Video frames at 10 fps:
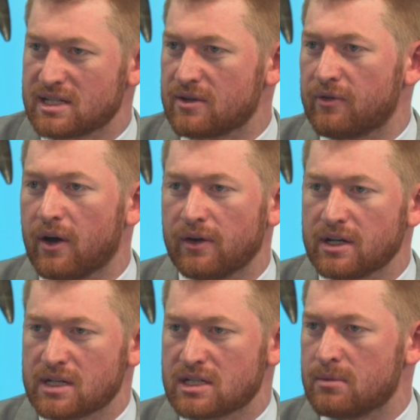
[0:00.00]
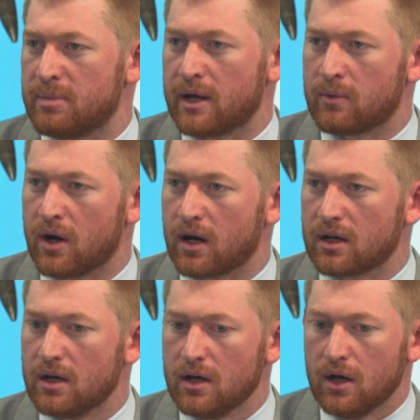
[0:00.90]
the foundation, that's the
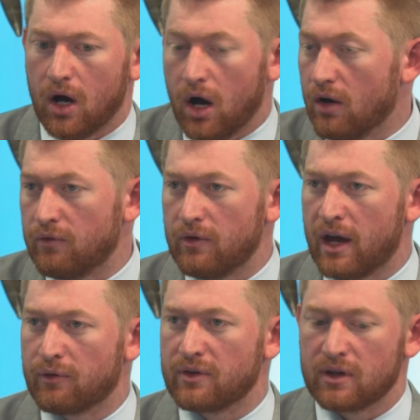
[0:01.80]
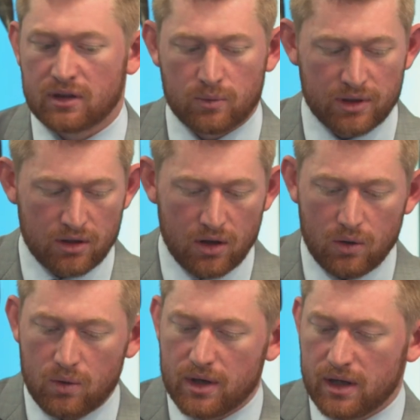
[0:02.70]
bedrock of everything that we
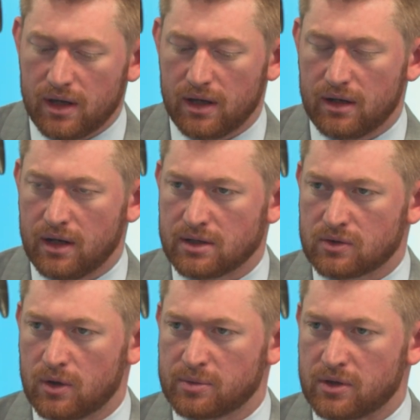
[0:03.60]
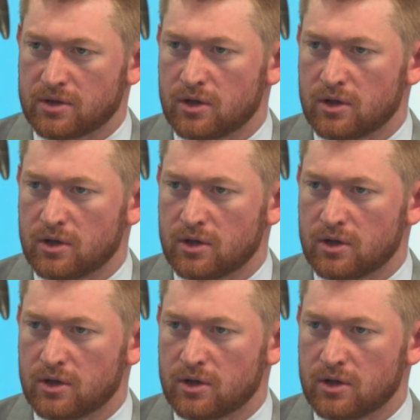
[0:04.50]
know in Scripture.